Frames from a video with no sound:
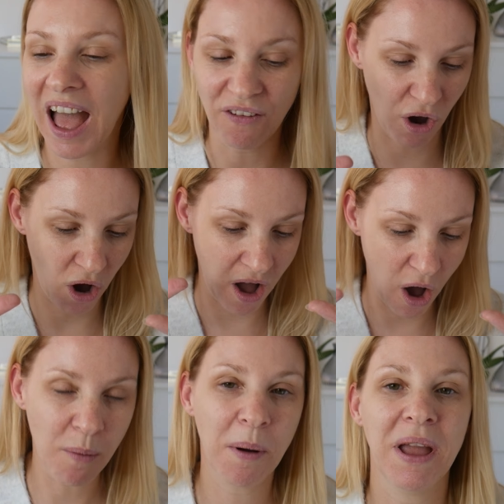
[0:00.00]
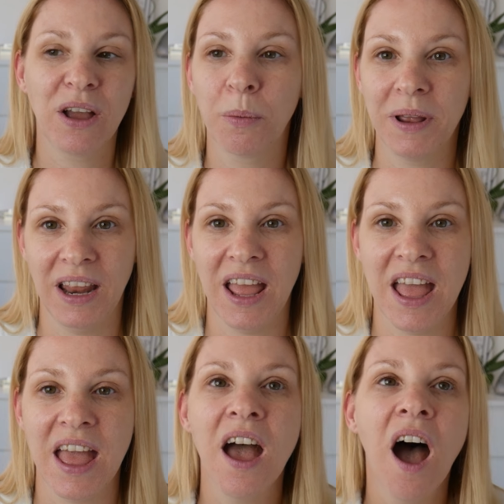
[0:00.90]
I've got all my makeup in
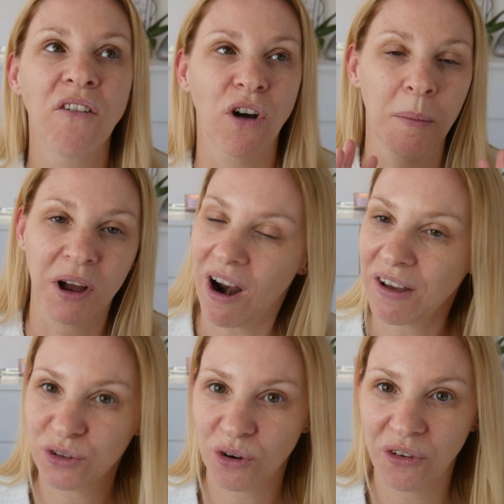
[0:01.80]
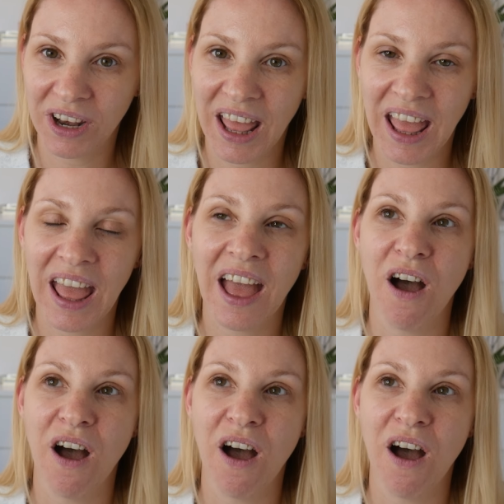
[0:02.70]
here, I've got all my craft stuff in here.